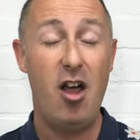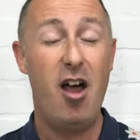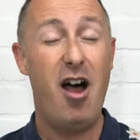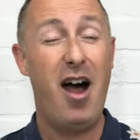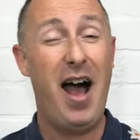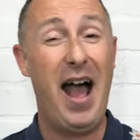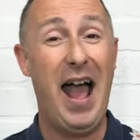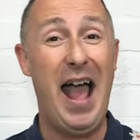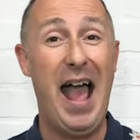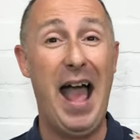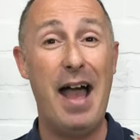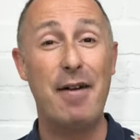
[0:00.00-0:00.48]

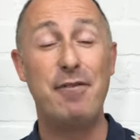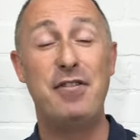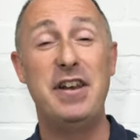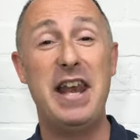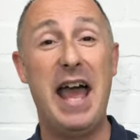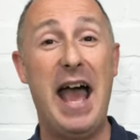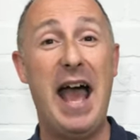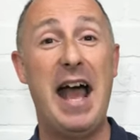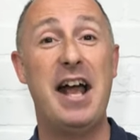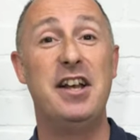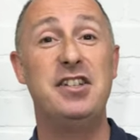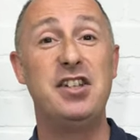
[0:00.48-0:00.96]
I haven't
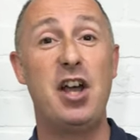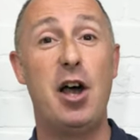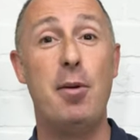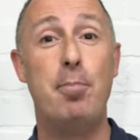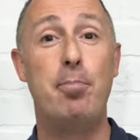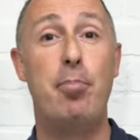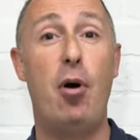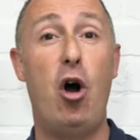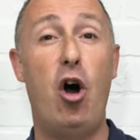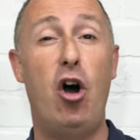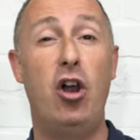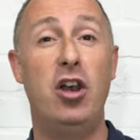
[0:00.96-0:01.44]
had a
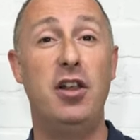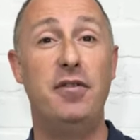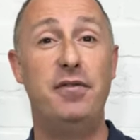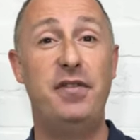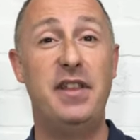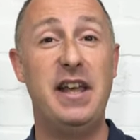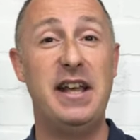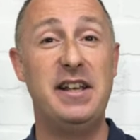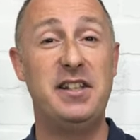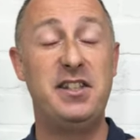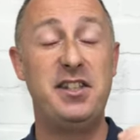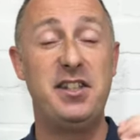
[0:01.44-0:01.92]
bottle of
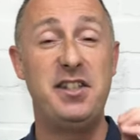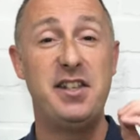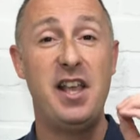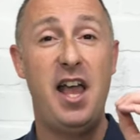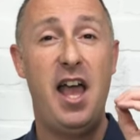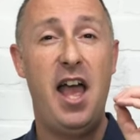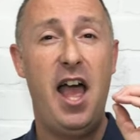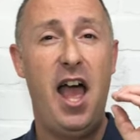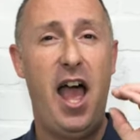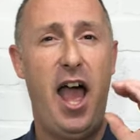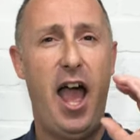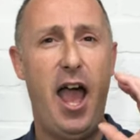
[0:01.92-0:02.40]
this
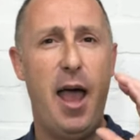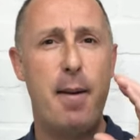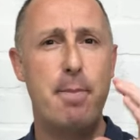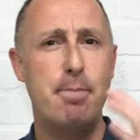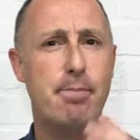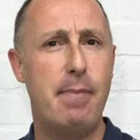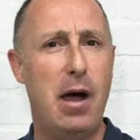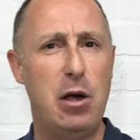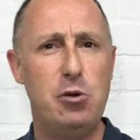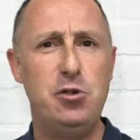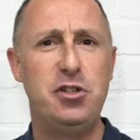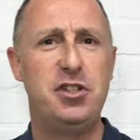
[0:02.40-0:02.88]
uh,
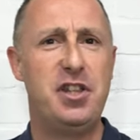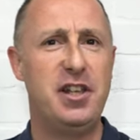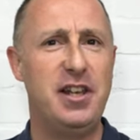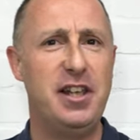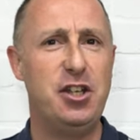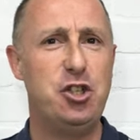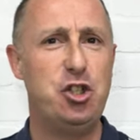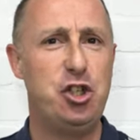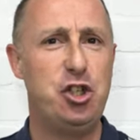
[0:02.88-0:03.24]
most of this